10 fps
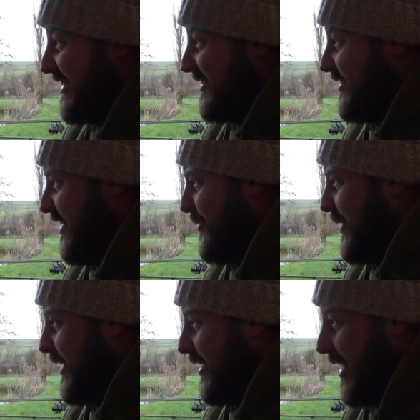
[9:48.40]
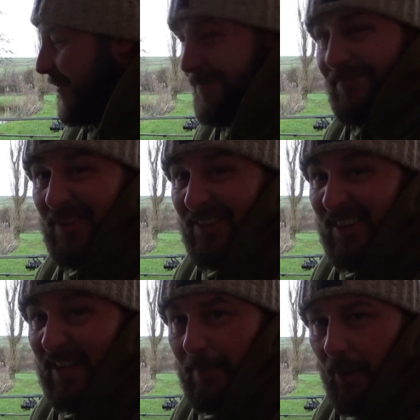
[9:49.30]
See if we can
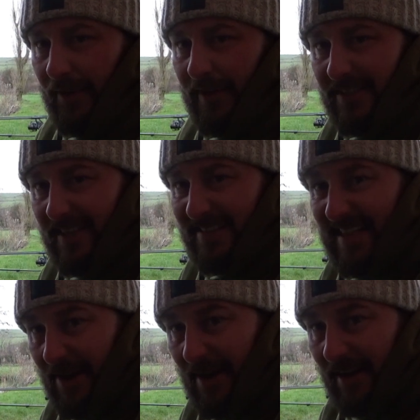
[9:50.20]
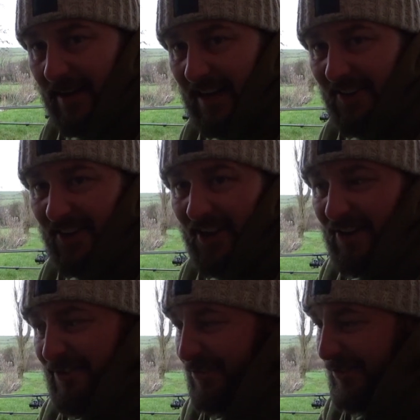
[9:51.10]
nick a bite in this last hour and a
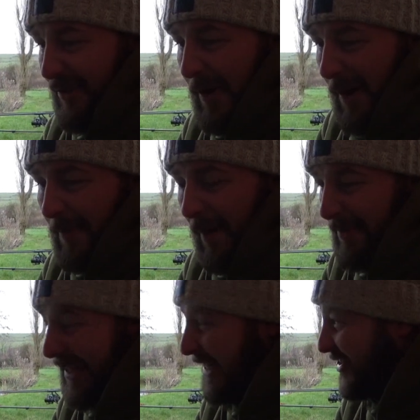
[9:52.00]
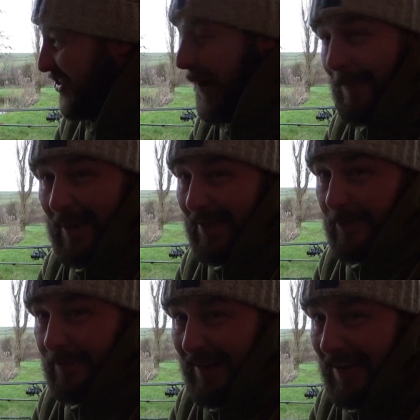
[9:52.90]
half. I'm probably going to start
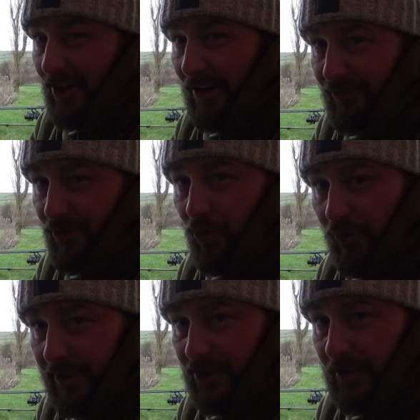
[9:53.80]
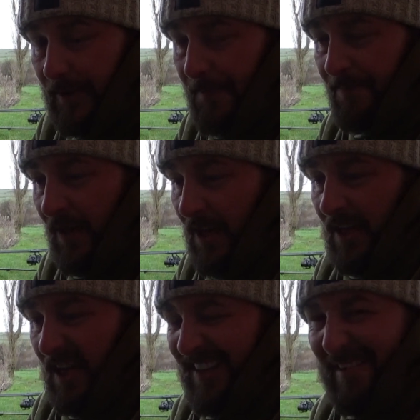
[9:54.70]
packing up around 4:30ish.
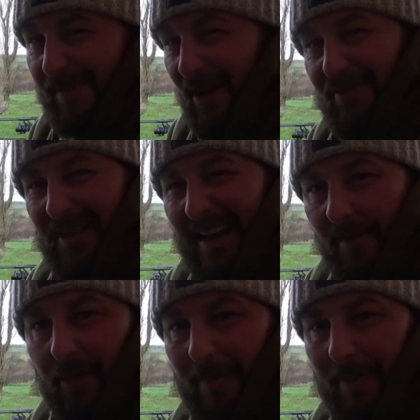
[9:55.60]
And then be off the lake for